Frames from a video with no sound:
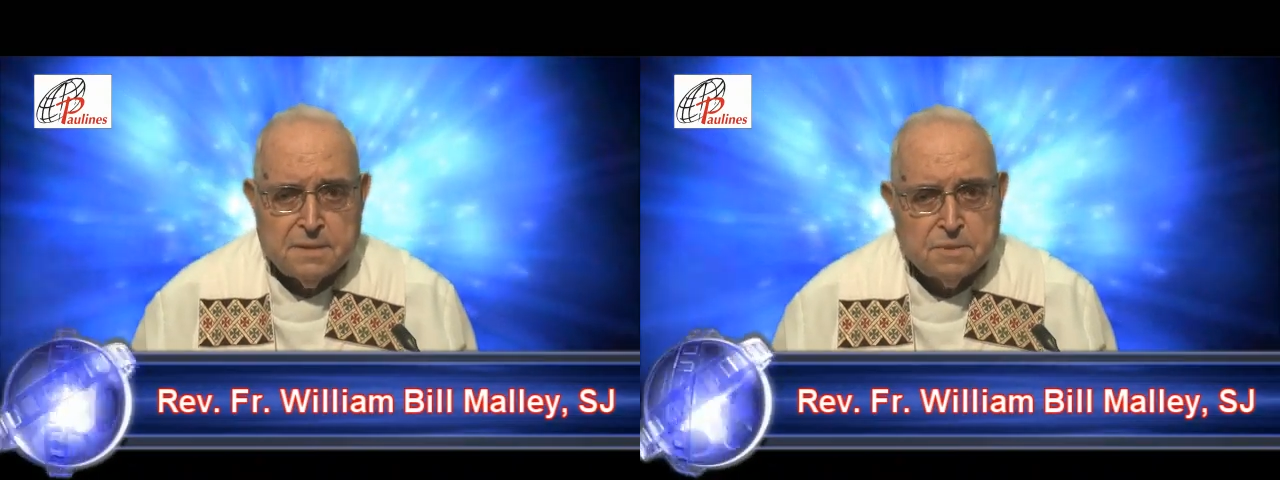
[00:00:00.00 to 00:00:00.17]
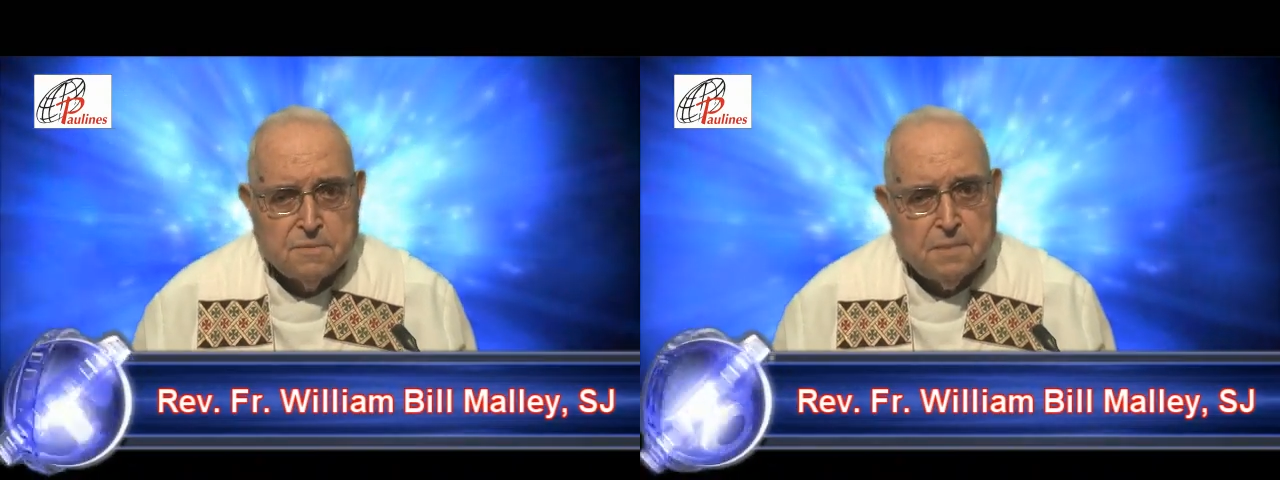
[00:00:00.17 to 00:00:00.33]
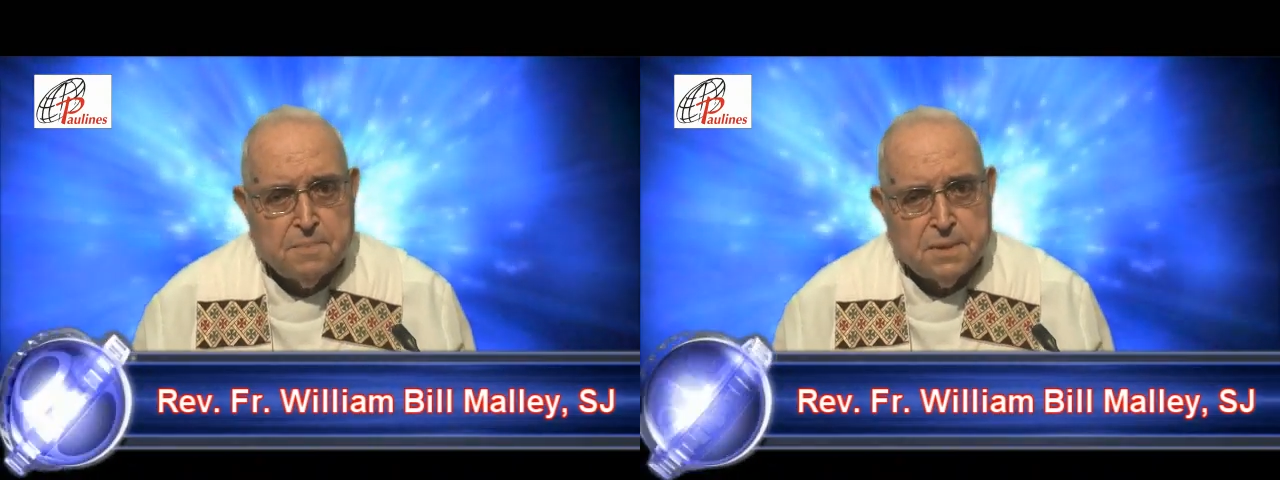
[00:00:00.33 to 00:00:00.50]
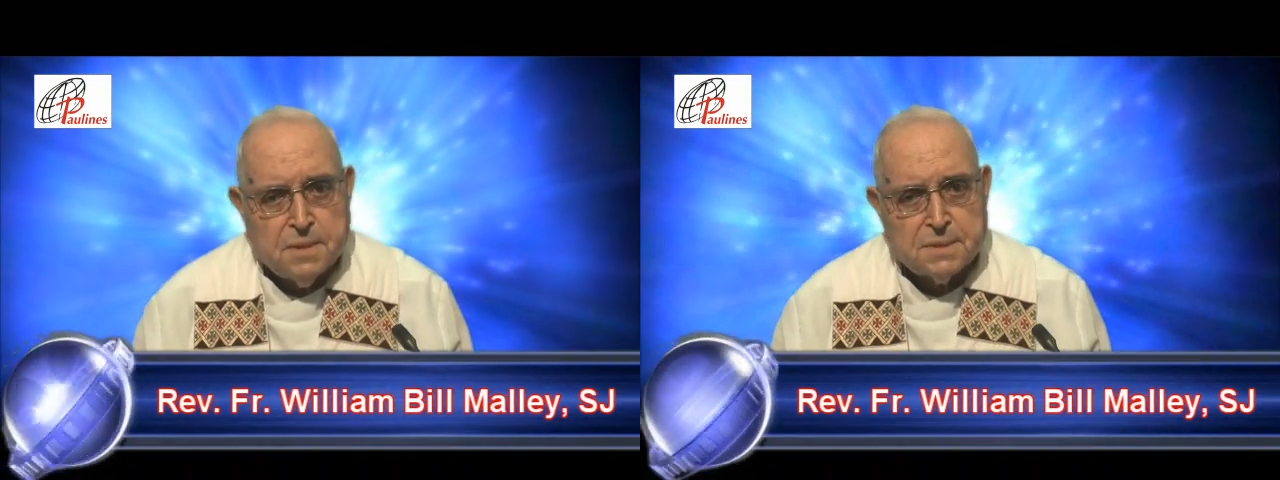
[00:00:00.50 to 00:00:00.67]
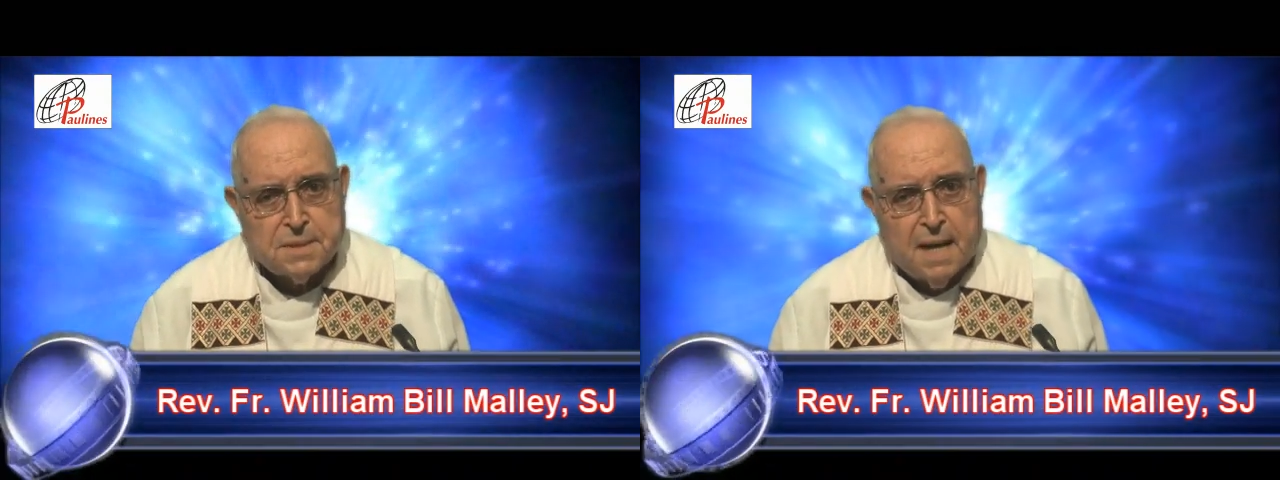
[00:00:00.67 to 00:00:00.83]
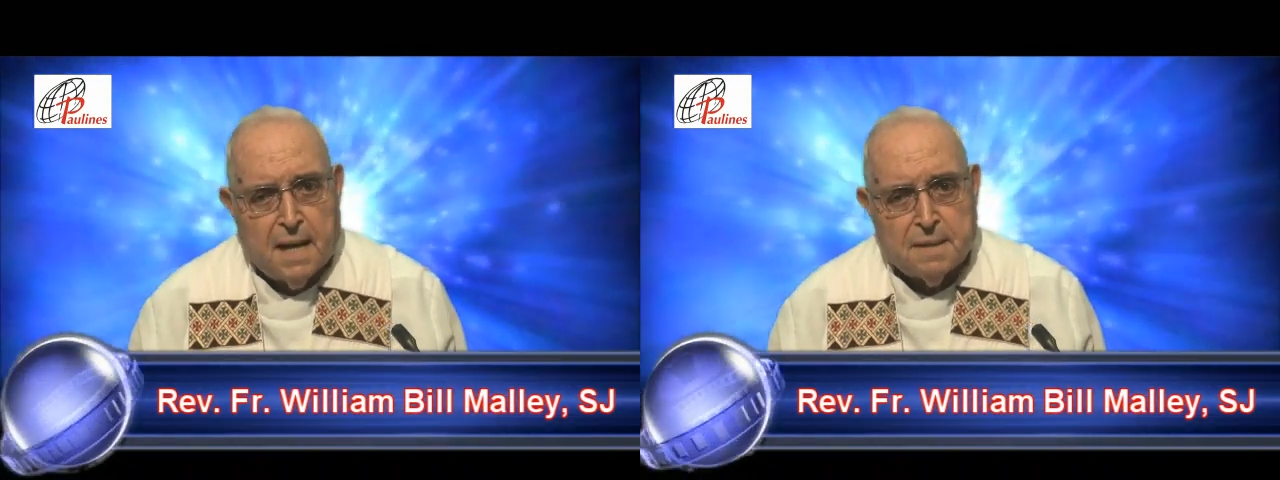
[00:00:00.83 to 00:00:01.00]
scripture
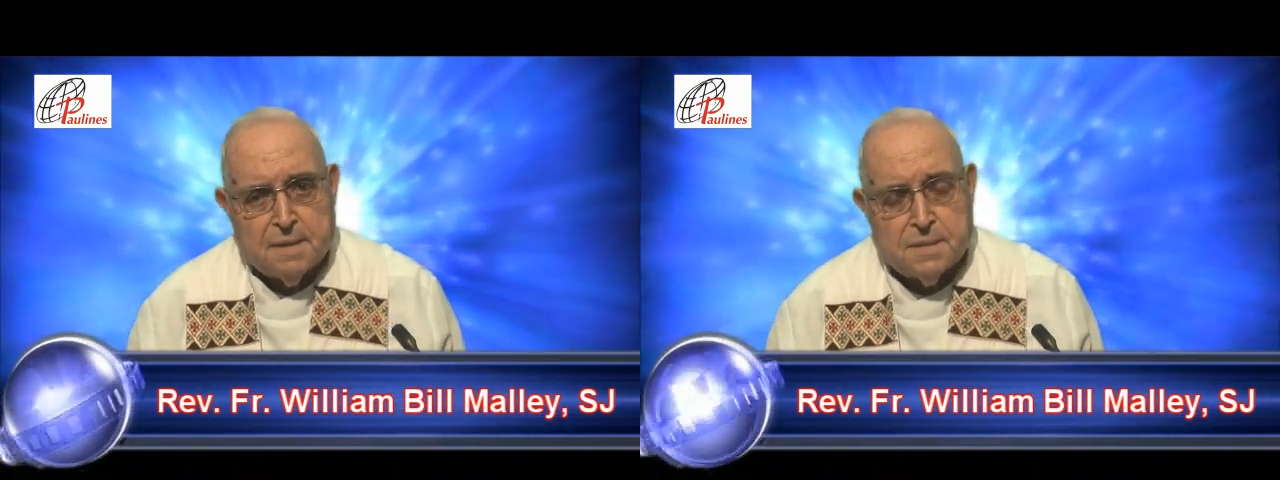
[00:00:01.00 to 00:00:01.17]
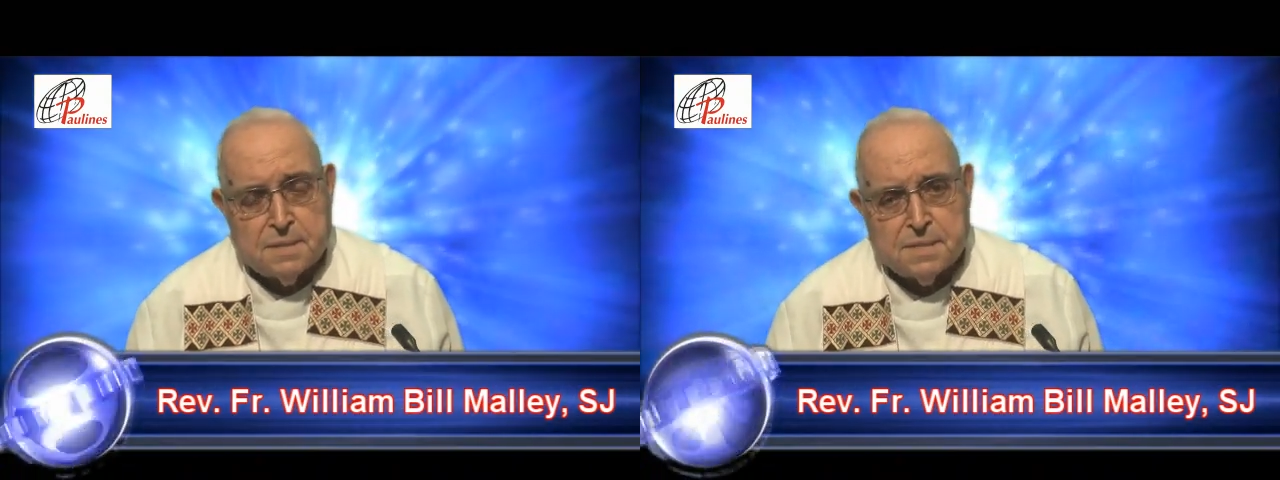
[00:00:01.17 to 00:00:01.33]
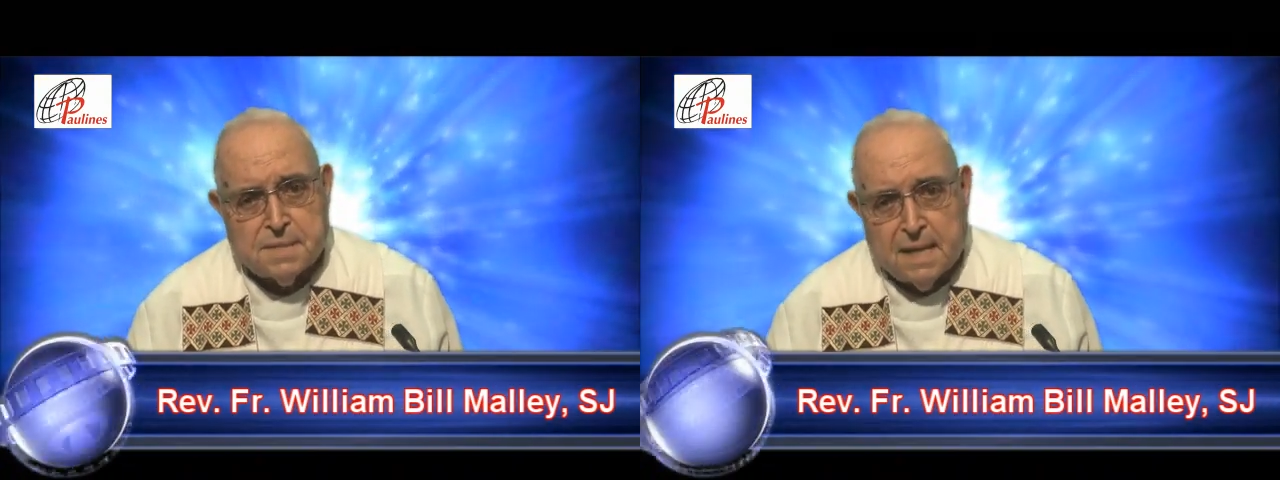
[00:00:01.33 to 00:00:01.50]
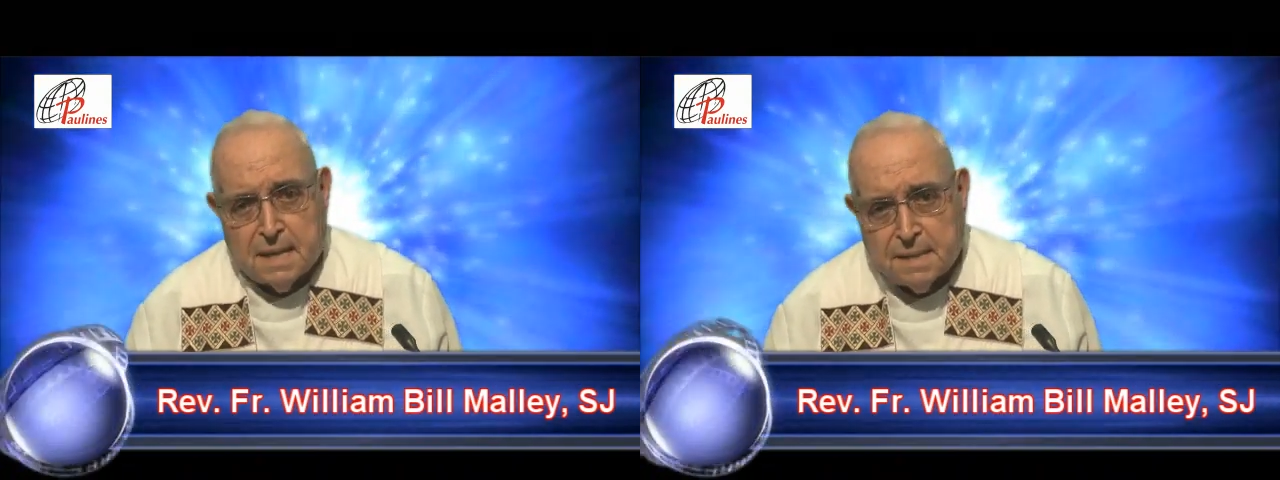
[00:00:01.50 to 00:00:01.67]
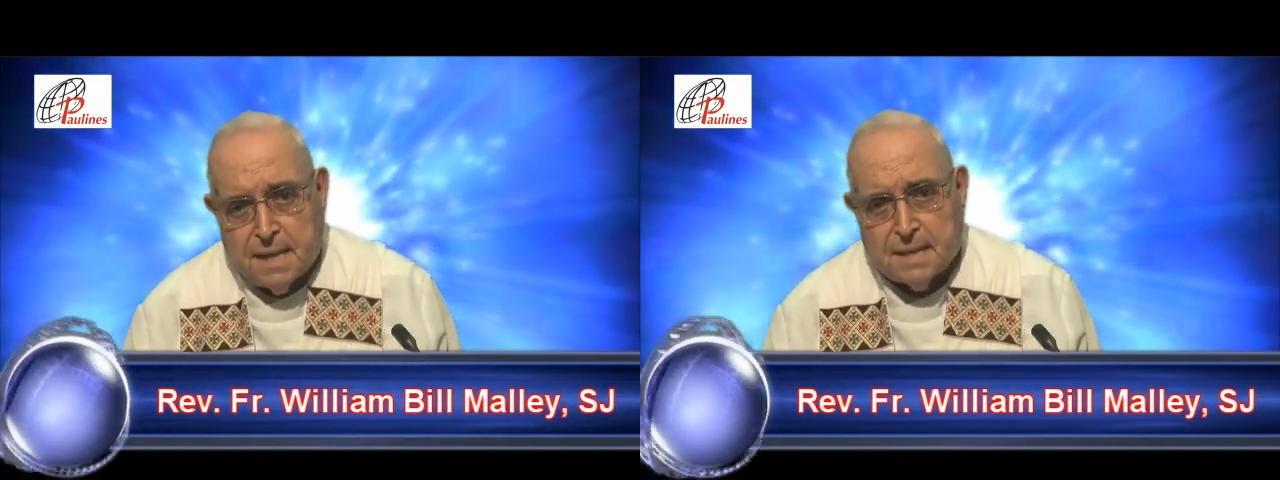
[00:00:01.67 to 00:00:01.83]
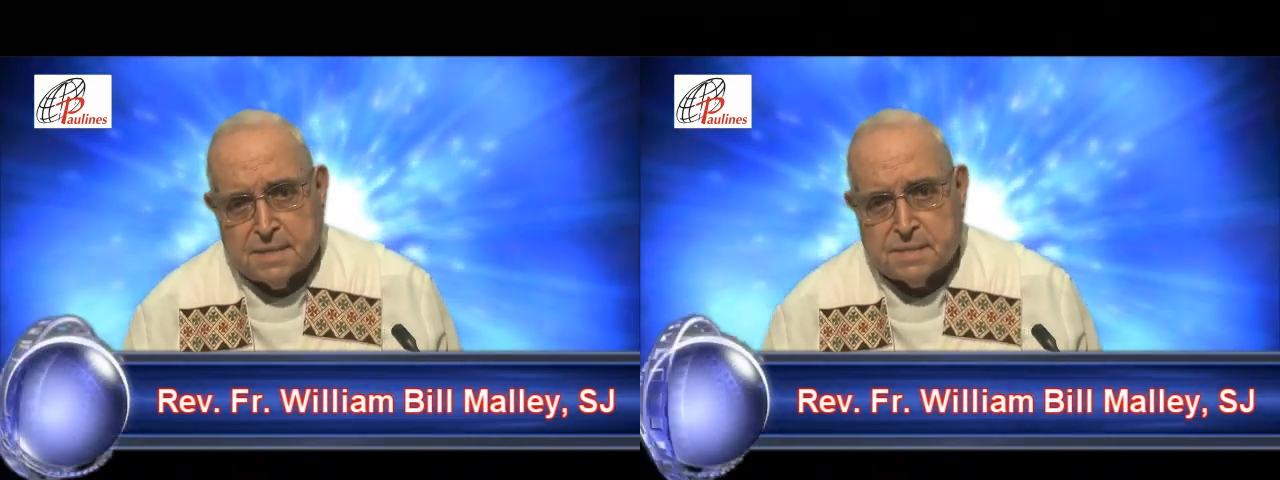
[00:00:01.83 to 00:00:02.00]
scholars tell
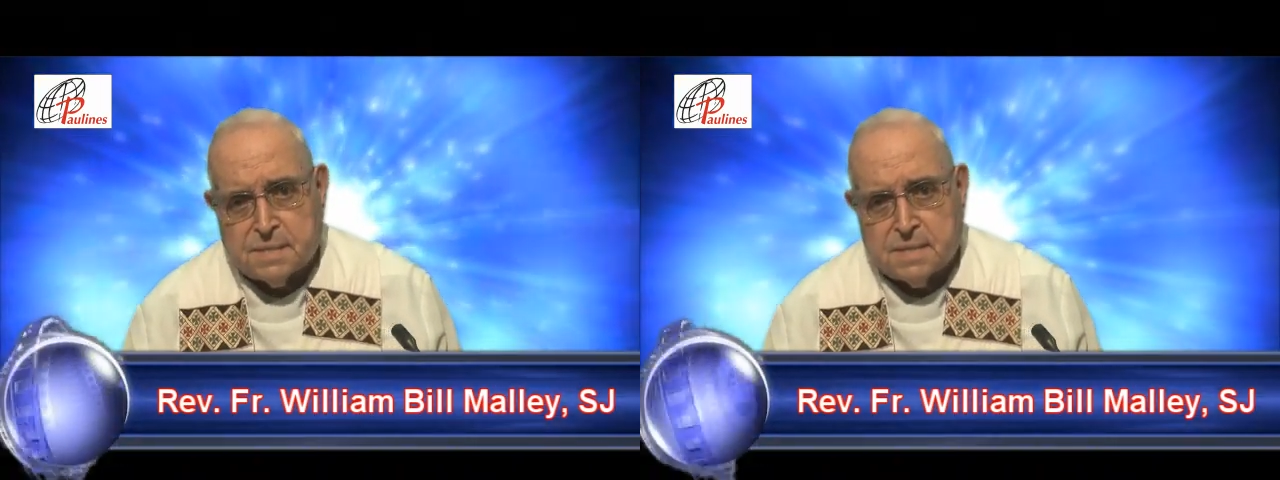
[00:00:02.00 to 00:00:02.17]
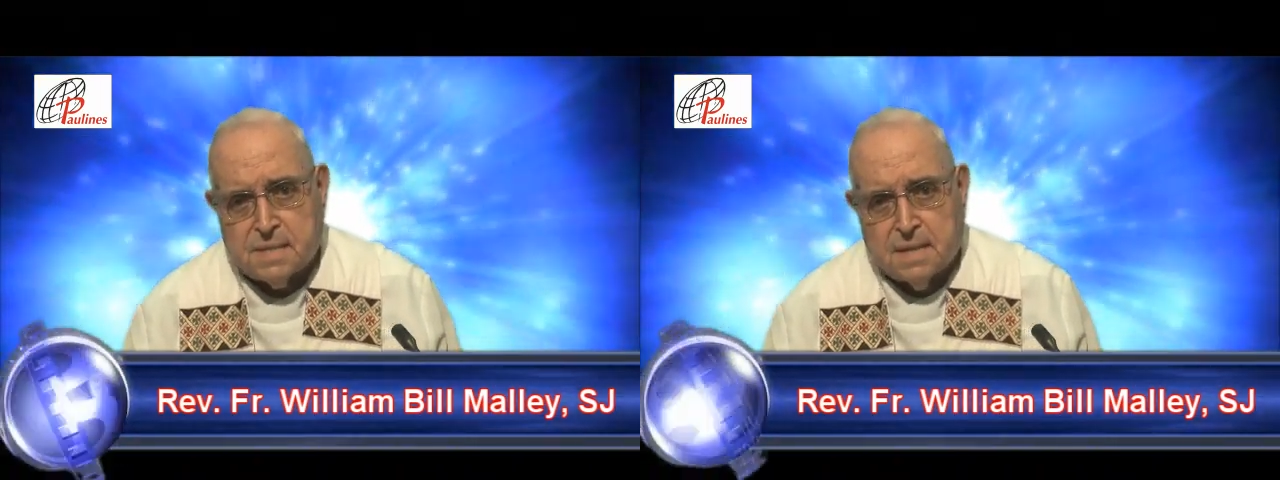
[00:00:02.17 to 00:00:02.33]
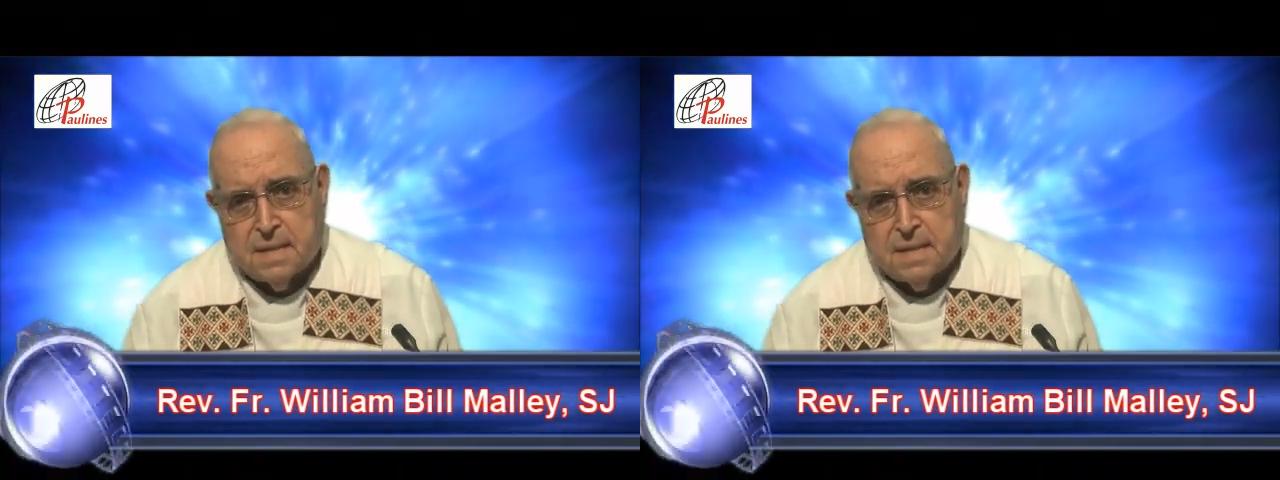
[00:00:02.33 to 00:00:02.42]
us